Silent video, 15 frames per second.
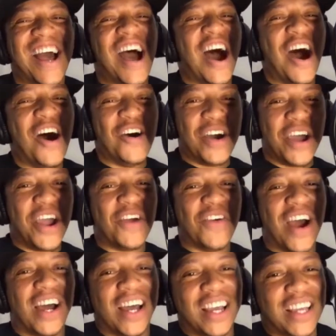Oh, Aaron
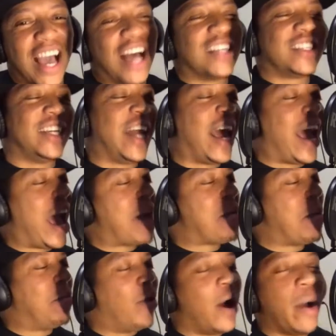Rodgers. Y'all see they had my
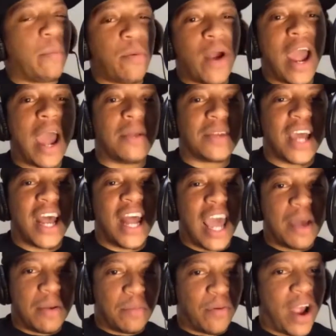boy in prime time. They have
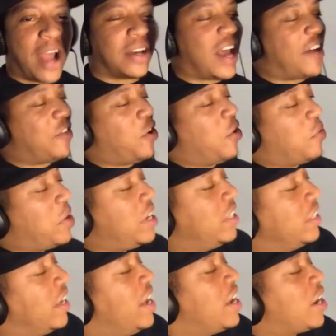him in prime time for a reason.
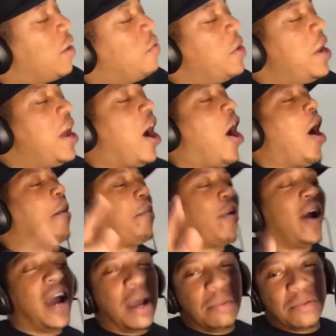Because we are
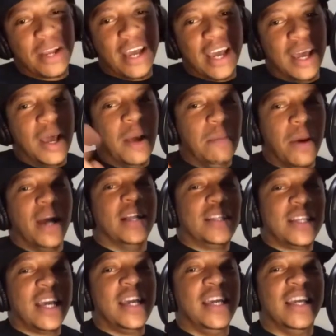prime time. But
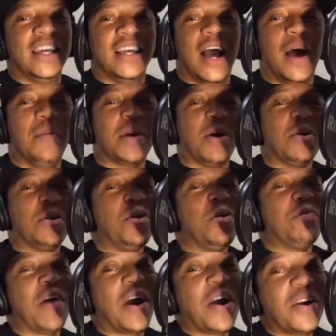T, I'm going to go to you
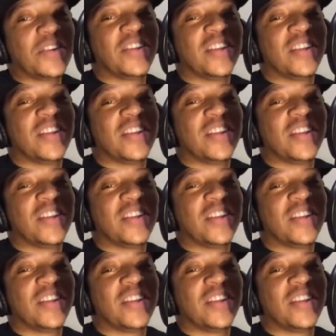first.